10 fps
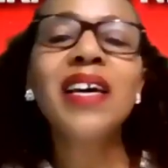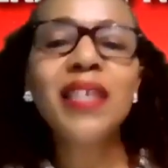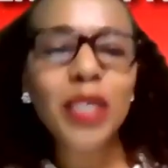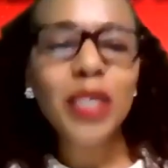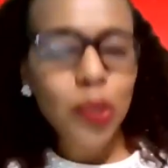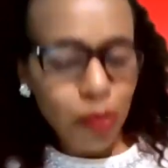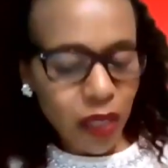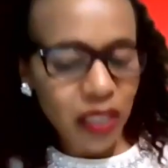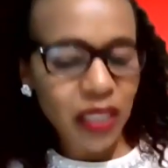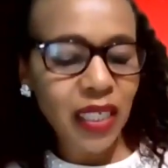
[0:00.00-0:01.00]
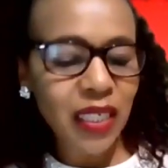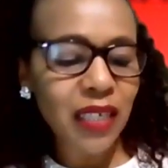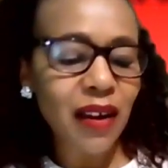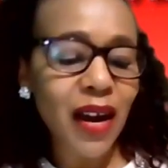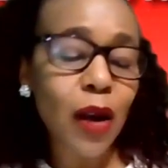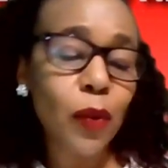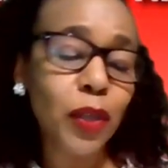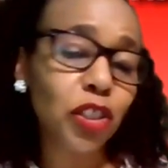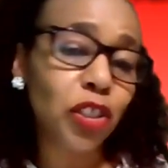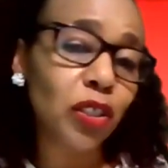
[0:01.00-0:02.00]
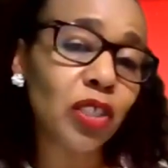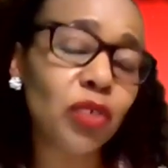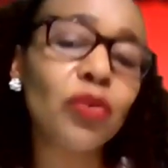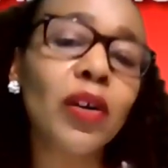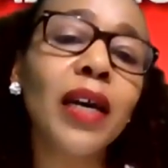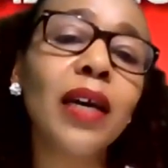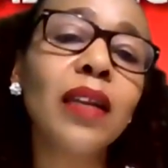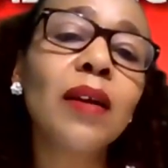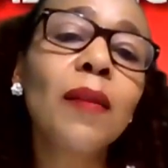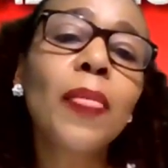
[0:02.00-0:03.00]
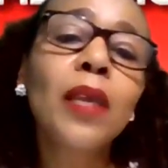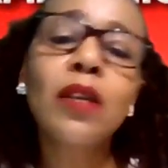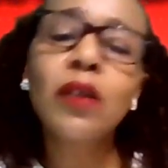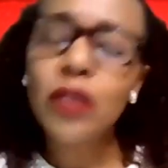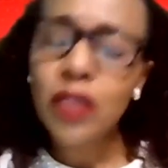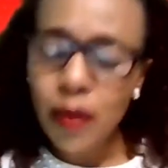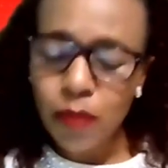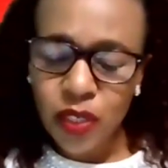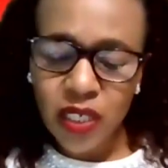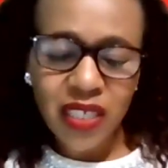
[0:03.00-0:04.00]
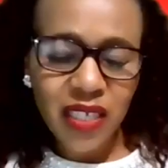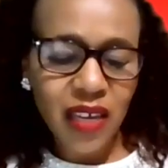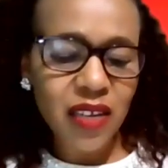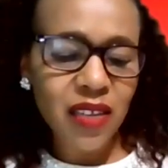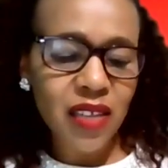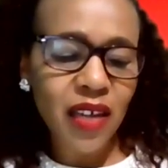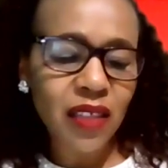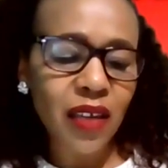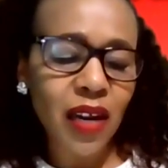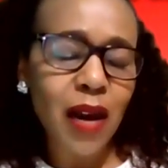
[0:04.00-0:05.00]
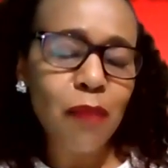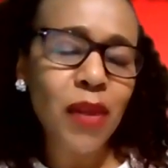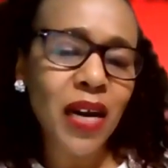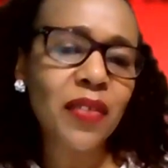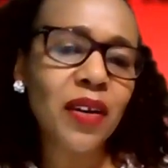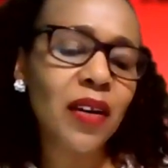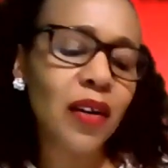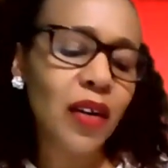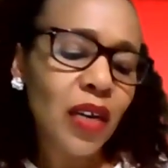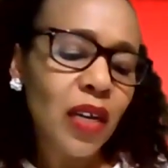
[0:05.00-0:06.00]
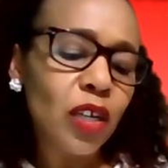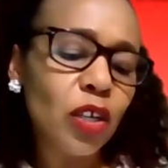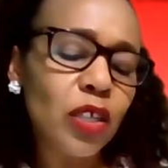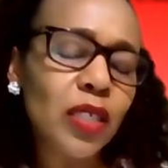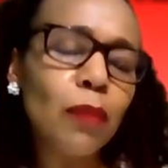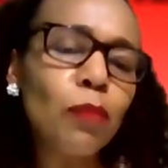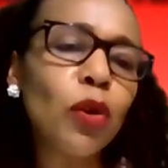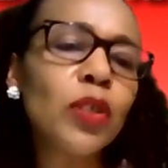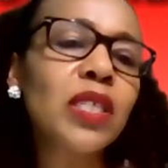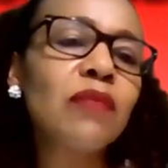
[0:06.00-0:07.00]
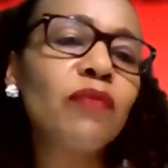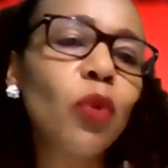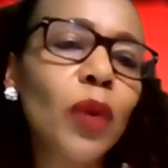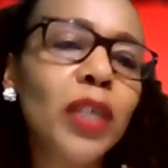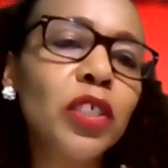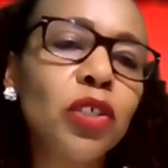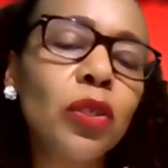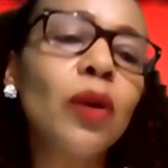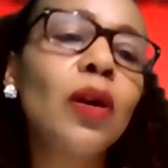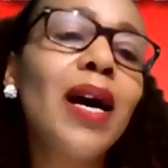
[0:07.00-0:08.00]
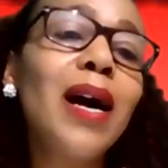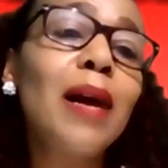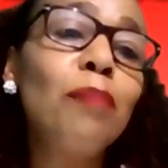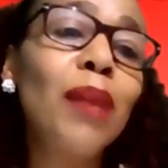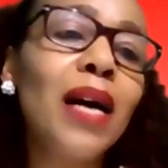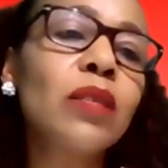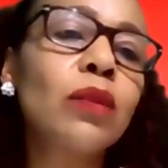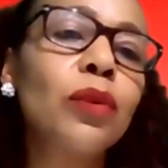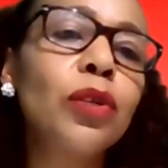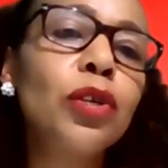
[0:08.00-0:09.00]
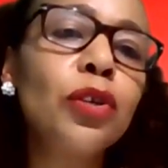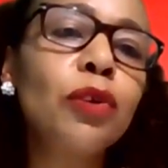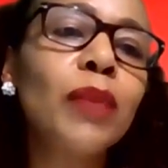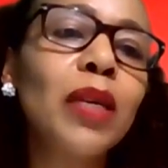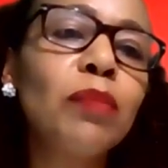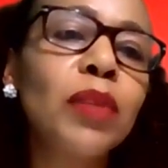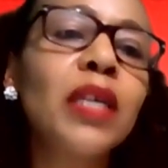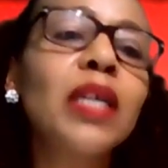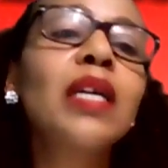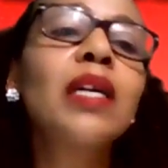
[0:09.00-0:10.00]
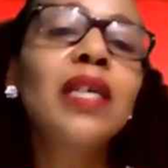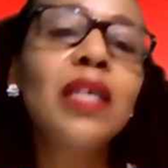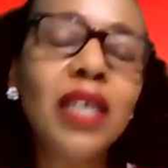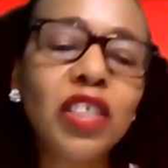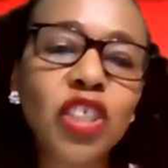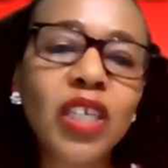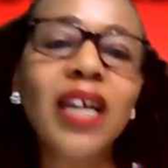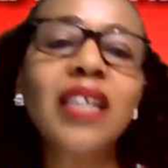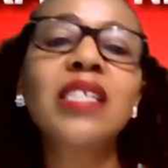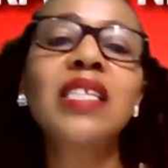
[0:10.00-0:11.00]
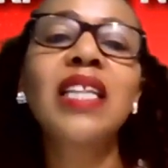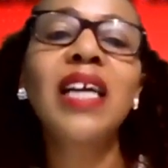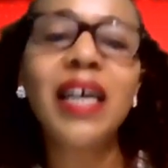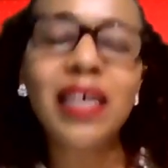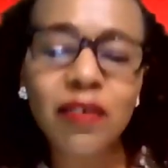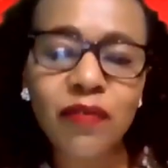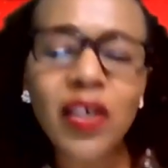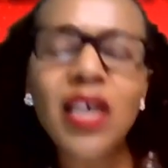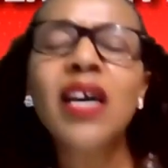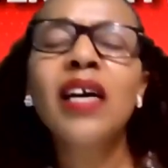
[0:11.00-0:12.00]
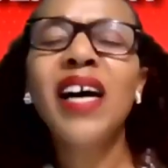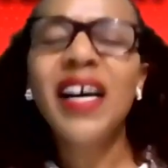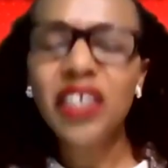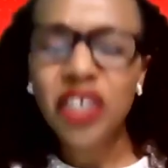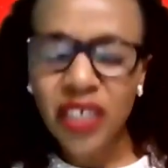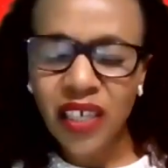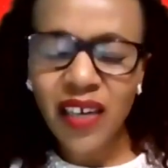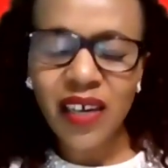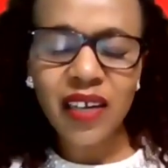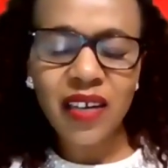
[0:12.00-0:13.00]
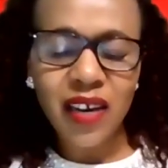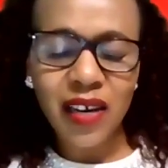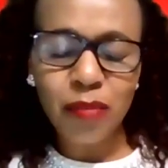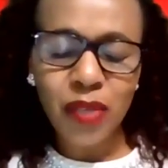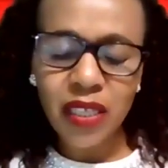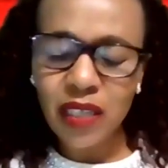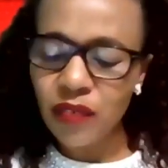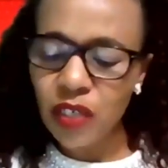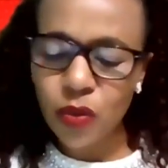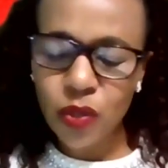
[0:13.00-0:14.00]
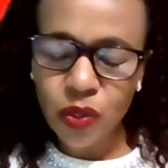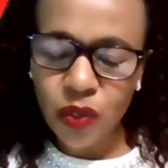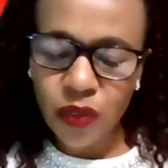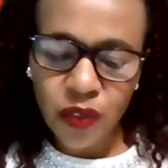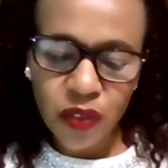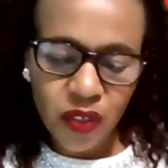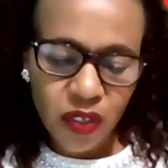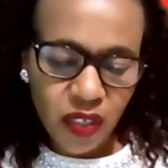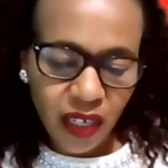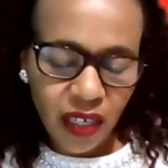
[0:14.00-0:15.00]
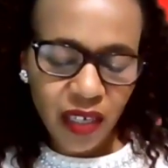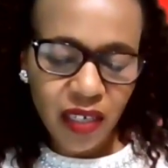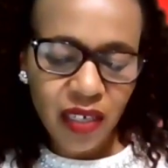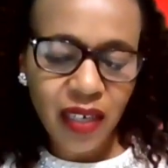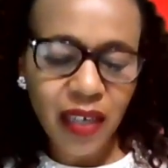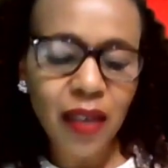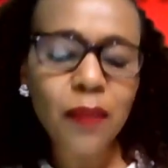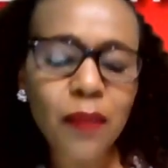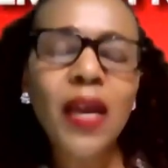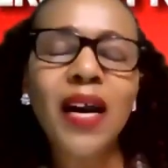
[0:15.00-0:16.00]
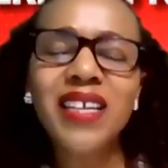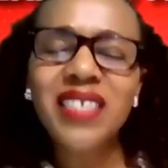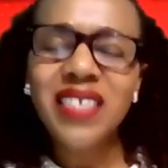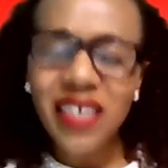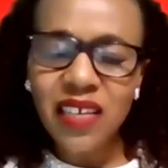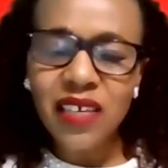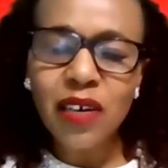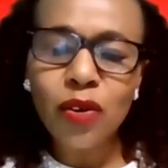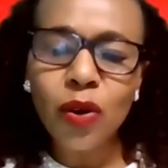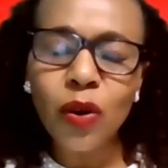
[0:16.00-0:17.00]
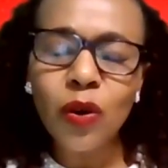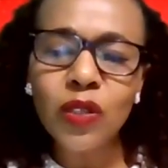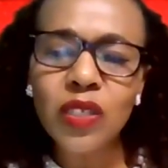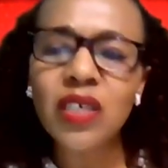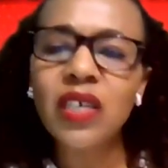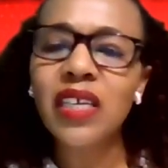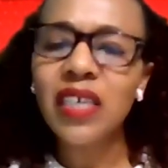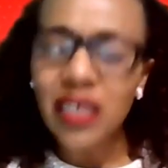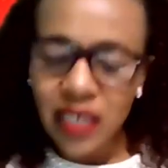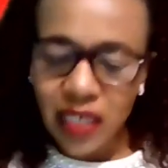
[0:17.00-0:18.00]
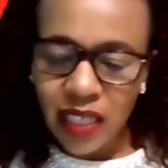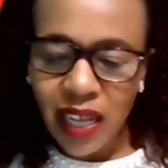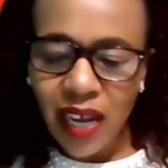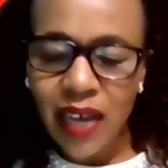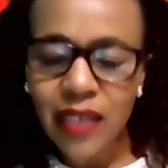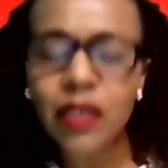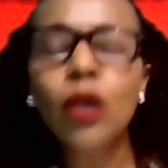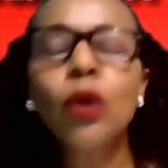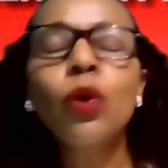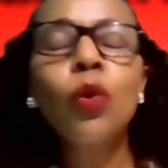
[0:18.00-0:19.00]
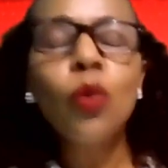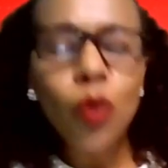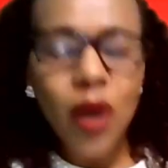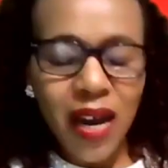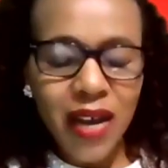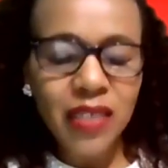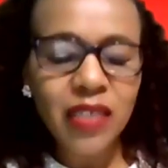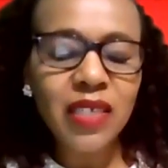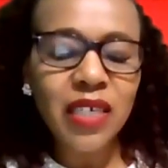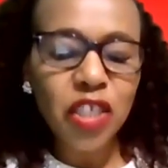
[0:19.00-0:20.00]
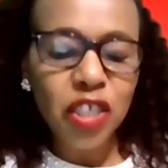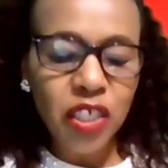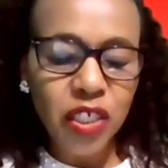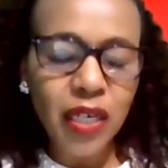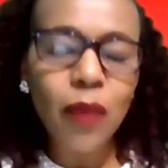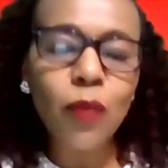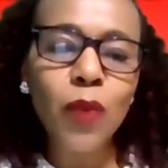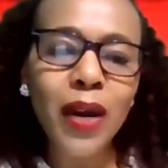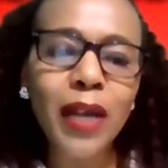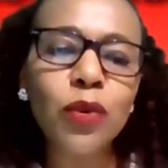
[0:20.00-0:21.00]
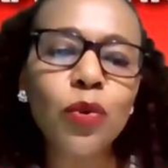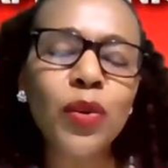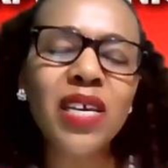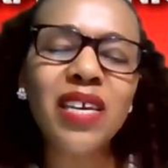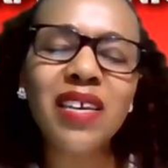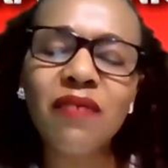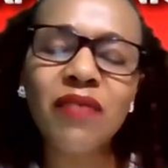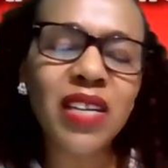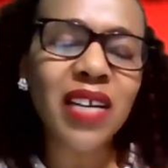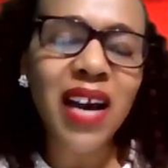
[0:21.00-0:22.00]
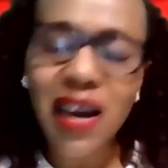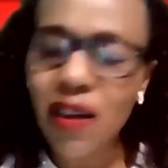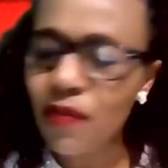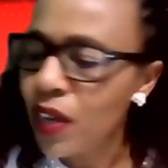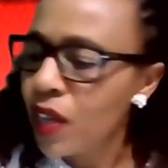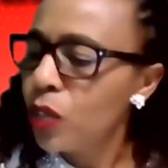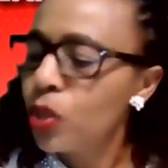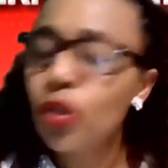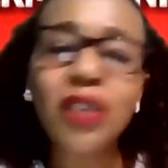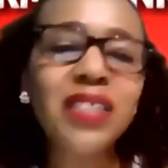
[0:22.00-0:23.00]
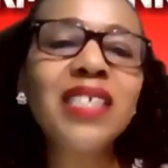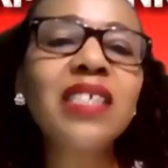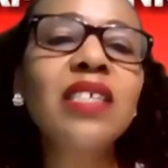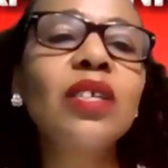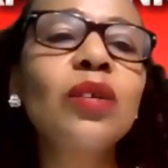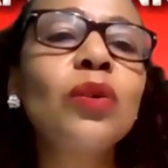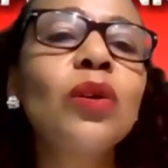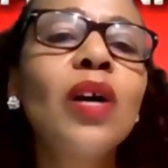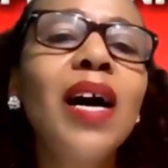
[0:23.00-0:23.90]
and especially our children. You know, somebody said that a mother is the most influential person, human being in a child's life. I shared, I believe it was on the second day, a 10-year-old in class who asked the teacher, why do we even have to continue